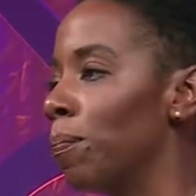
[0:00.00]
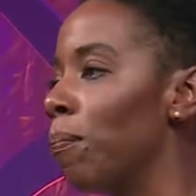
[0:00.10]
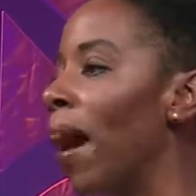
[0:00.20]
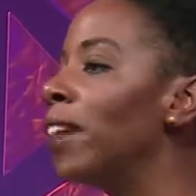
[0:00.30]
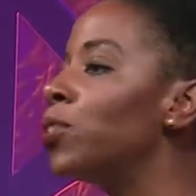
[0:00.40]

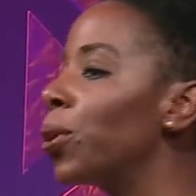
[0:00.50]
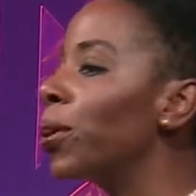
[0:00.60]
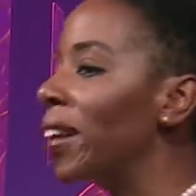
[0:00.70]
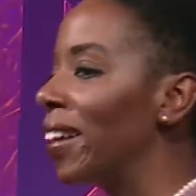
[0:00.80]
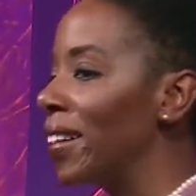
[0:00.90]
My
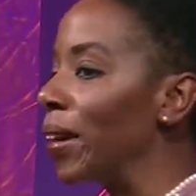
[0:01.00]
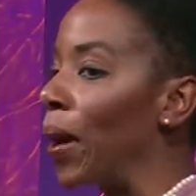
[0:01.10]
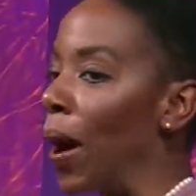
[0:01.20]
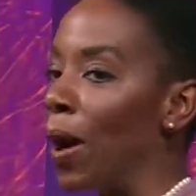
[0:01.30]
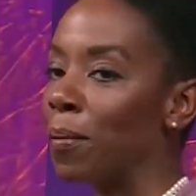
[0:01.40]
journey into
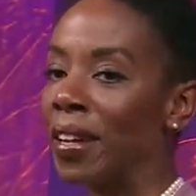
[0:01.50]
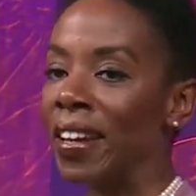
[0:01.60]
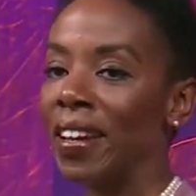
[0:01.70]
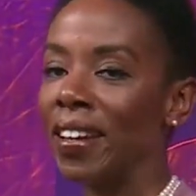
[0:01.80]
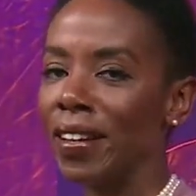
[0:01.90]

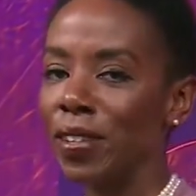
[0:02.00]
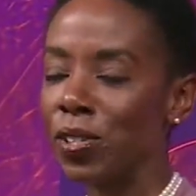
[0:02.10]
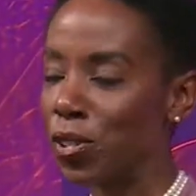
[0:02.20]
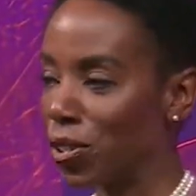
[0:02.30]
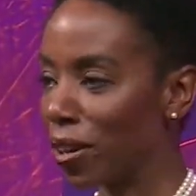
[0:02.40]
comedy
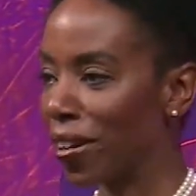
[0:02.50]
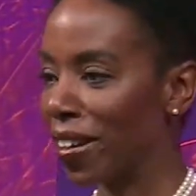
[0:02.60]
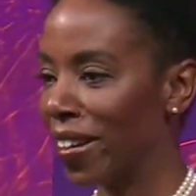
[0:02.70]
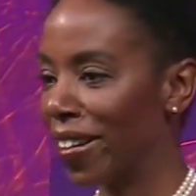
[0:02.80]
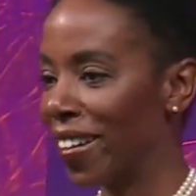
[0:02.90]

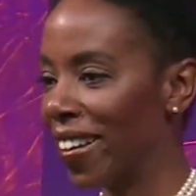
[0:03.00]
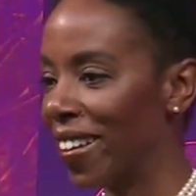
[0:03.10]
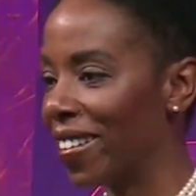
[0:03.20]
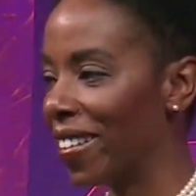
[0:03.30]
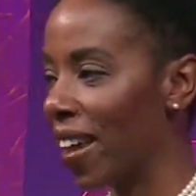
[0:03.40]
started
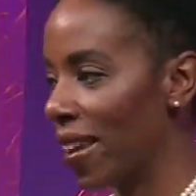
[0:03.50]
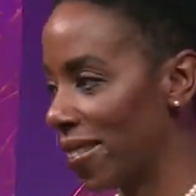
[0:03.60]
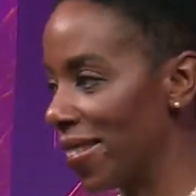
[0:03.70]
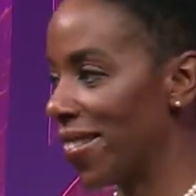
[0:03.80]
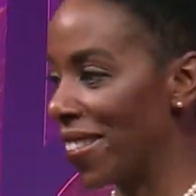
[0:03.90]
as
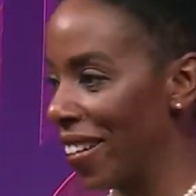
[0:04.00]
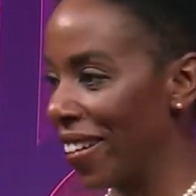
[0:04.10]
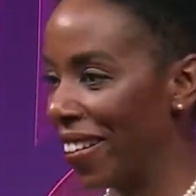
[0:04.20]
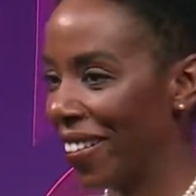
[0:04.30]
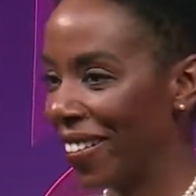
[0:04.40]
a seed.